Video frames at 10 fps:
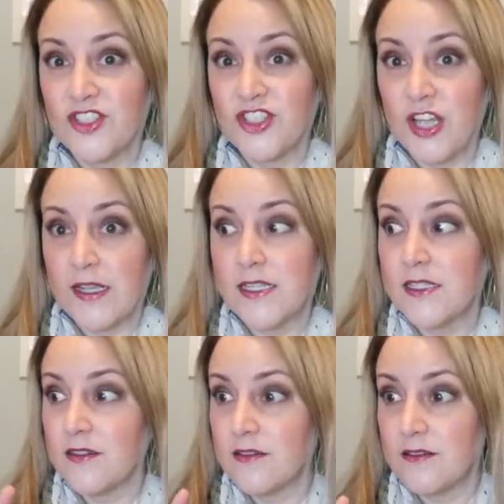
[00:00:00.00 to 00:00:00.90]

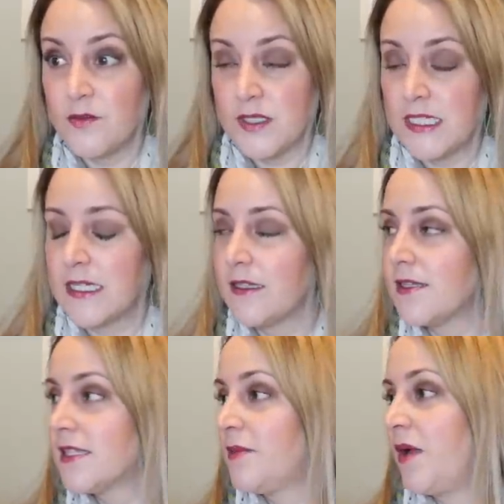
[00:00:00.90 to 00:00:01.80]
just
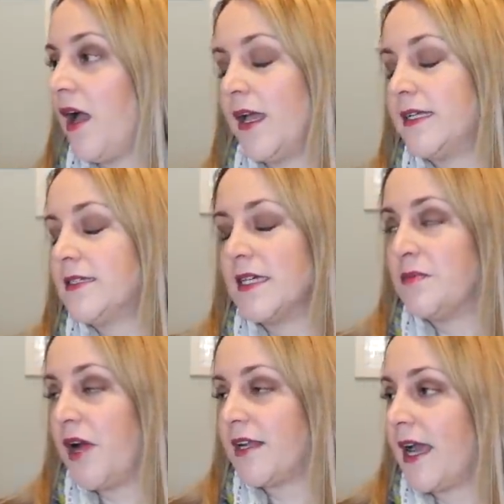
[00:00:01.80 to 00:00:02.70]
ridiculously behind
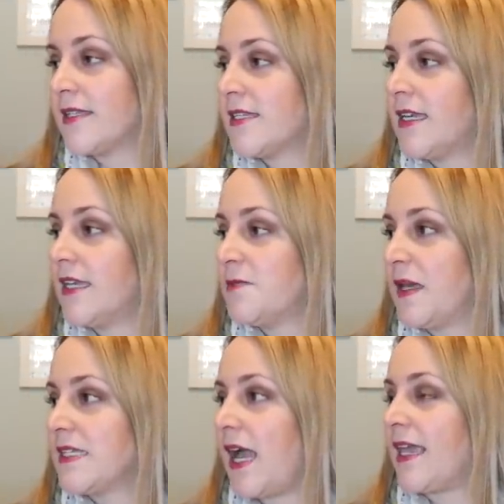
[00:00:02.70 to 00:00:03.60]
in podcasting is
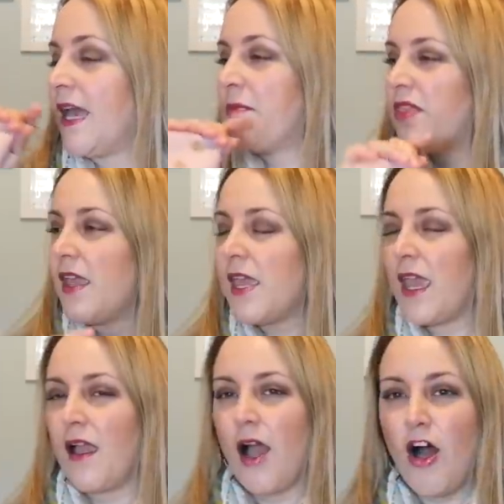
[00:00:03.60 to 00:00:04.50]
because I kept
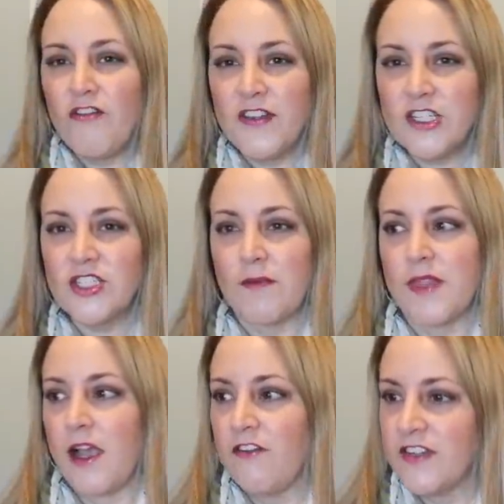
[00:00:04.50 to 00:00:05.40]
thinking, I'll finish
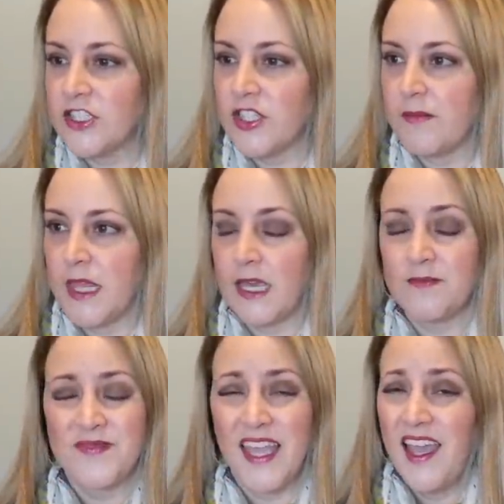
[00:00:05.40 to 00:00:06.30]

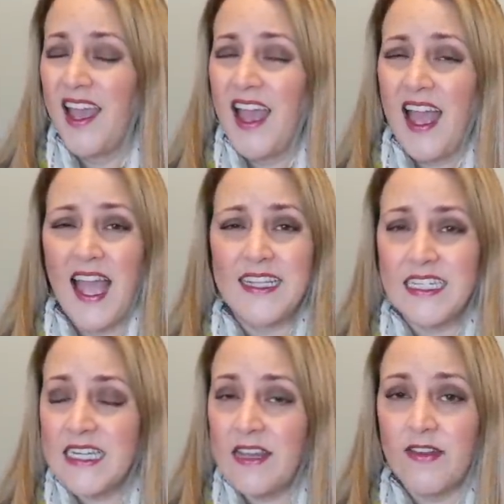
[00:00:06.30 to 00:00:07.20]
something. I
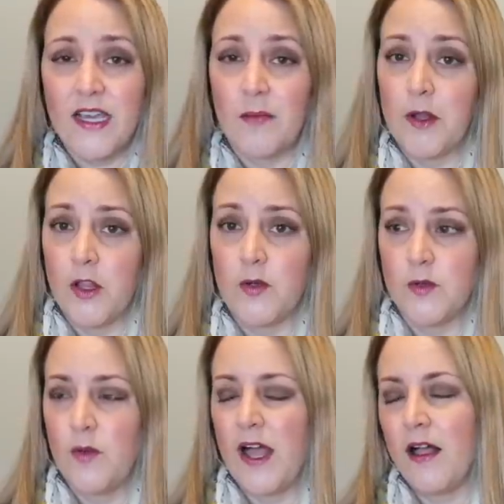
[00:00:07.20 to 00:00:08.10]
didn't even come
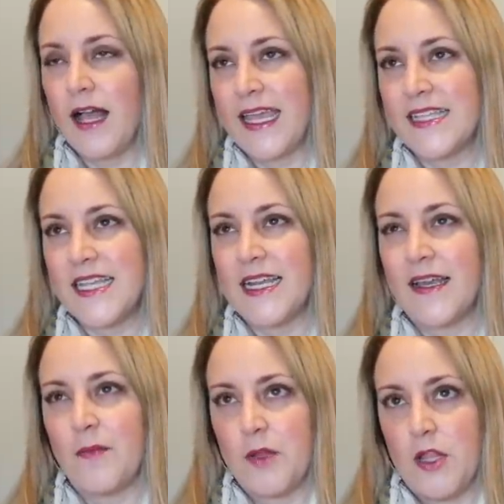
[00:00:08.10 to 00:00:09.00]
close. Well, I can't say I
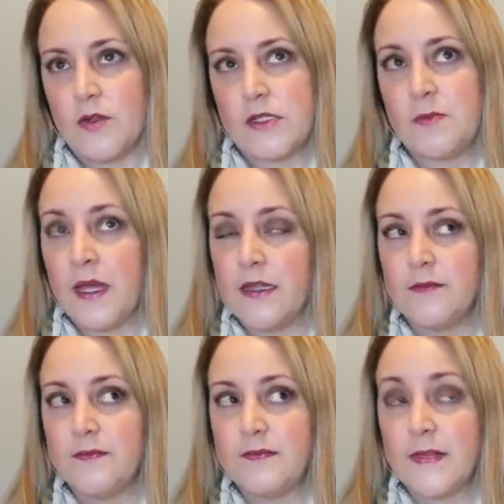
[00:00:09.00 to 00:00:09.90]
didn't come close, but
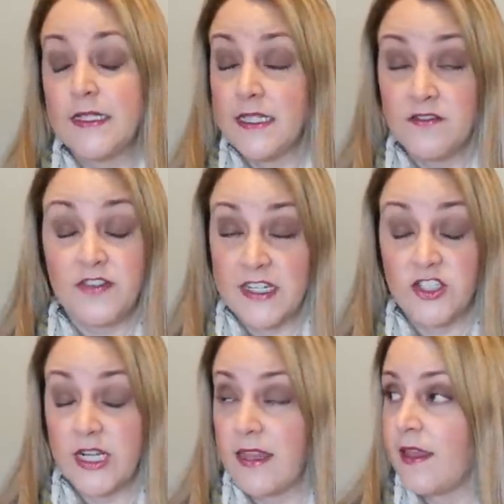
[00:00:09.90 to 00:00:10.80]
it didn't
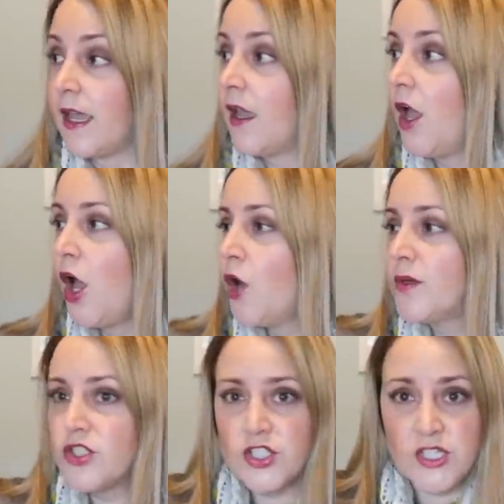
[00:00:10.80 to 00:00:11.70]
finish anything,
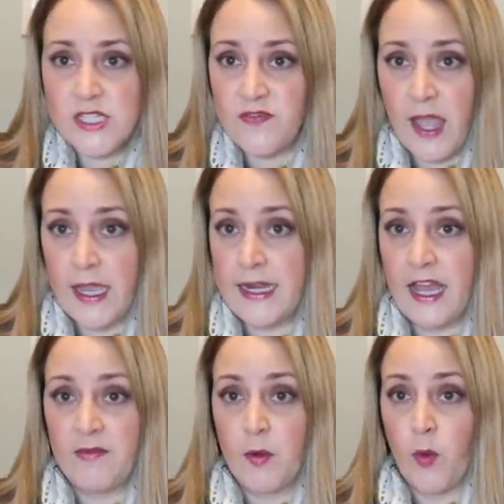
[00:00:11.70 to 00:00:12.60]
which is just fine.
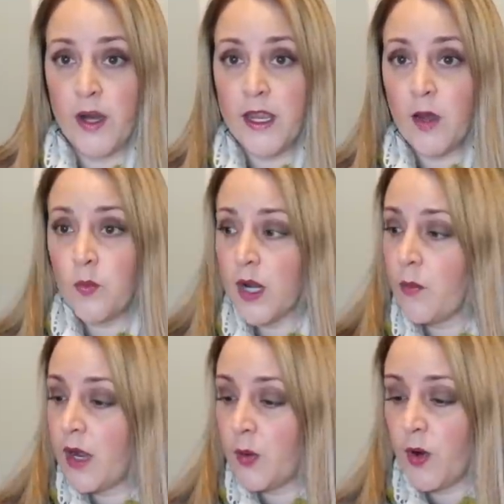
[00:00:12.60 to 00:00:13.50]
I've been working on what I
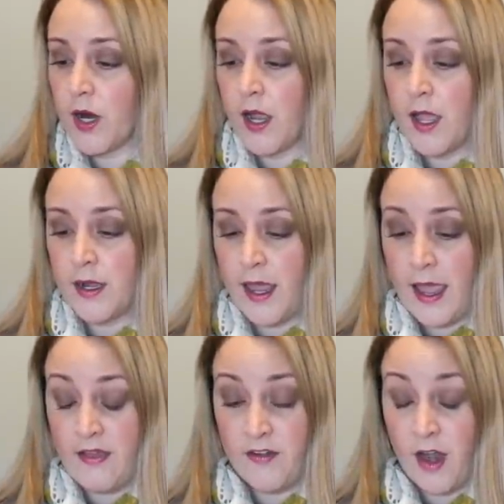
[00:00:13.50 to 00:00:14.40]
want to work on.
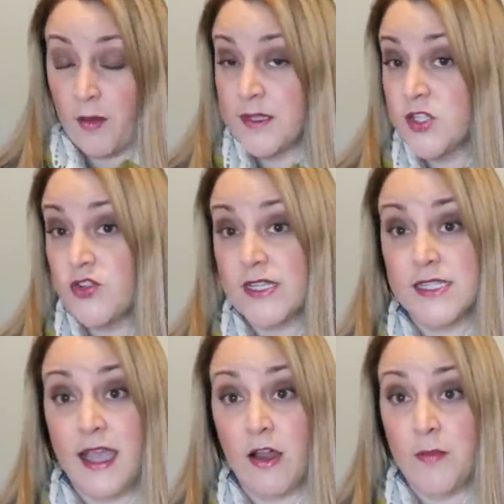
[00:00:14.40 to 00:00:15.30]
I have not been
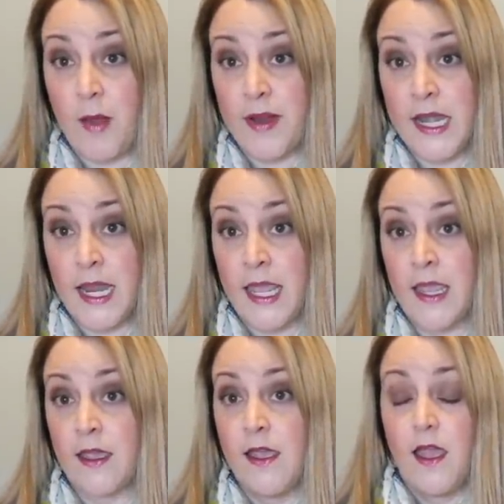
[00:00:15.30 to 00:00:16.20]
stressing out about my
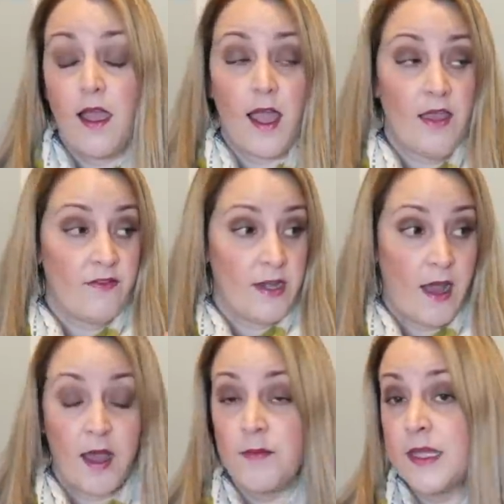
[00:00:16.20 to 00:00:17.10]
knitting. I have
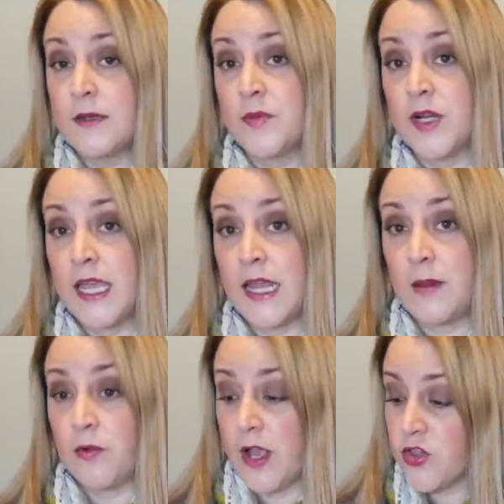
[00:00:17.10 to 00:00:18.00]
not been putting
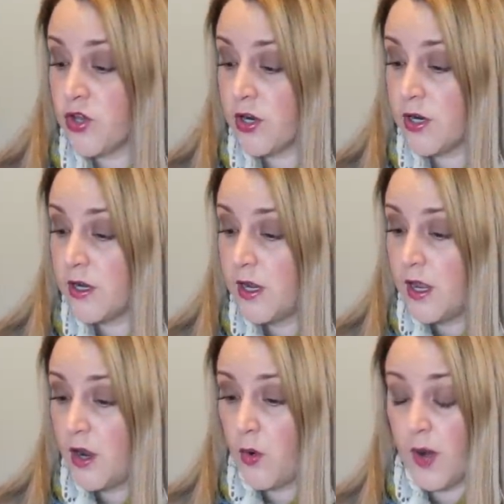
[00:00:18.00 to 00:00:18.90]
any pressure
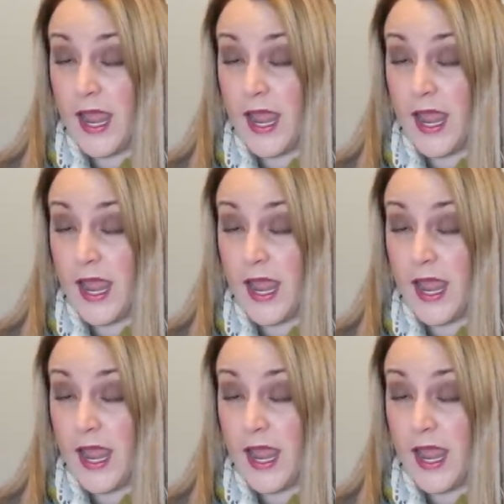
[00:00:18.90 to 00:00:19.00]
or